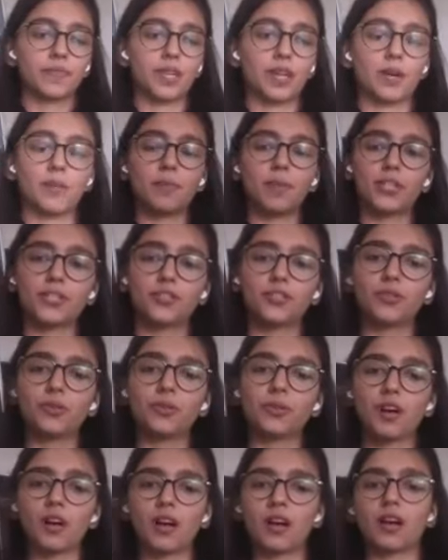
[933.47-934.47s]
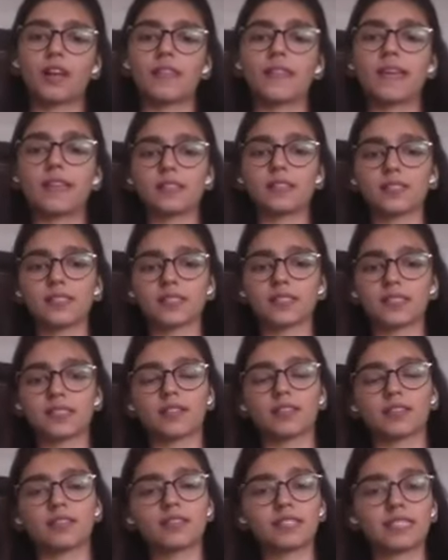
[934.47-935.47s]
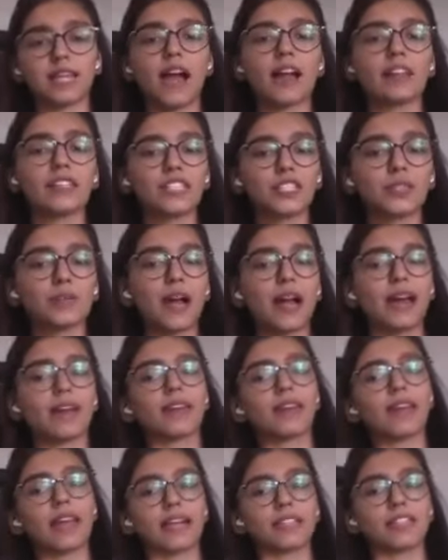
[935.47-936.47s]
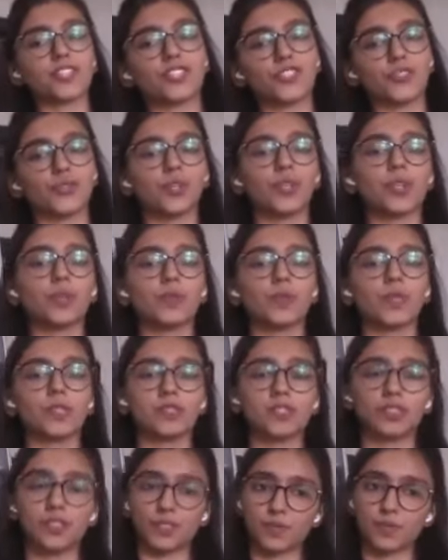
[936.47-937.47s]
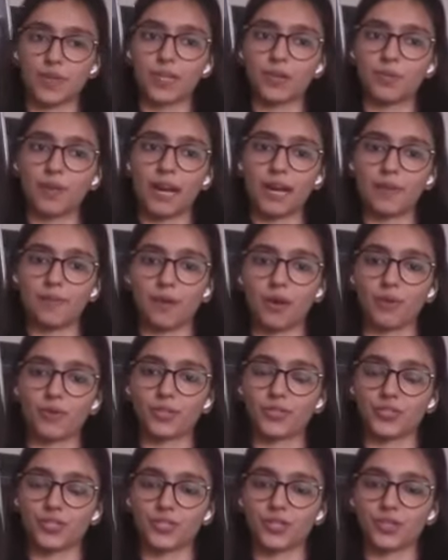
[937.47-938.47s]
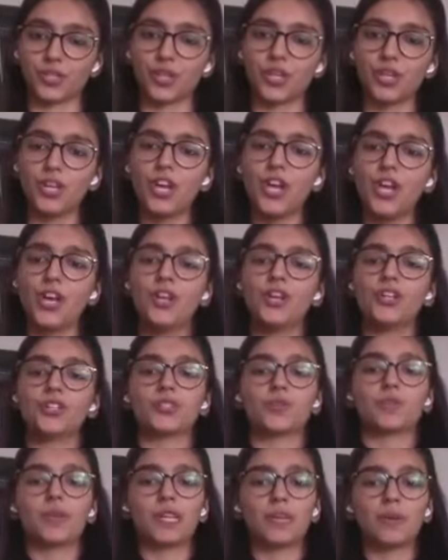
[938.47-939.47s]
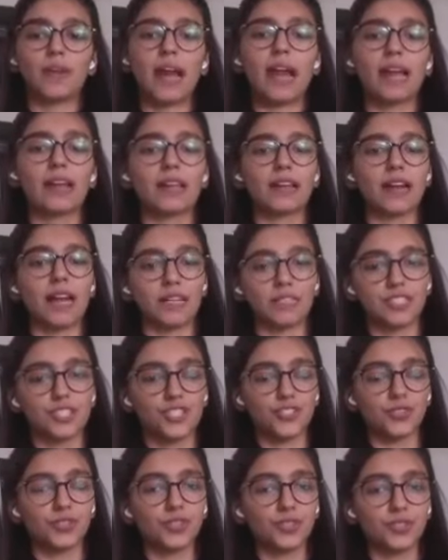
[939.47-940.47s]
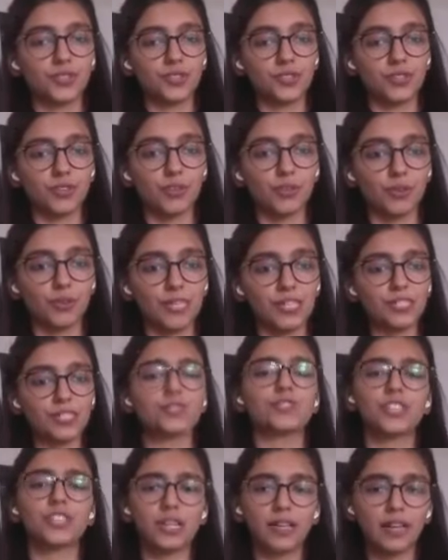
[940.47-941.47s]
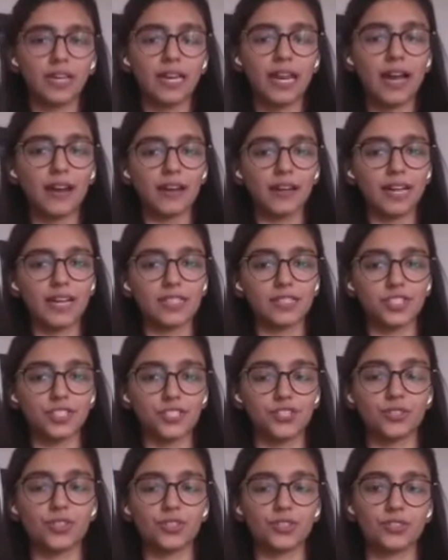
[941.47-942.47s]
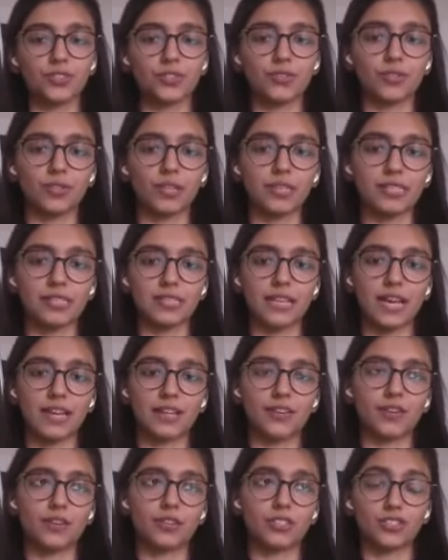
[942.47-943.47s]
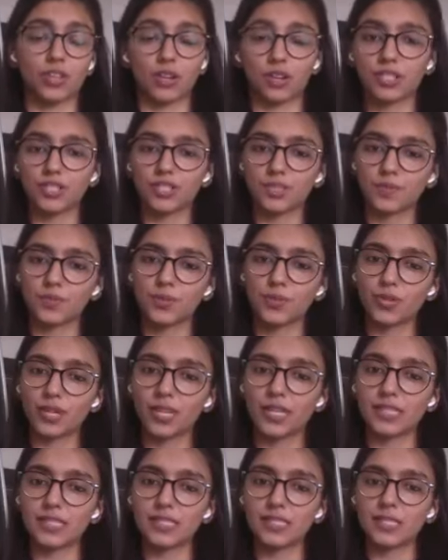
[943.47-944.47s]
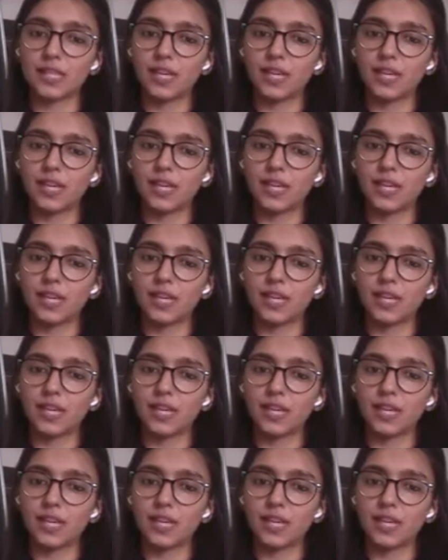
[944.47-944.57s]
is a certain science to adding caster sugar versus when you add powdered sugar. So when you add caster sugar to your cookies, you generally add caster sugar to your cookies like your chocolate chip cookies,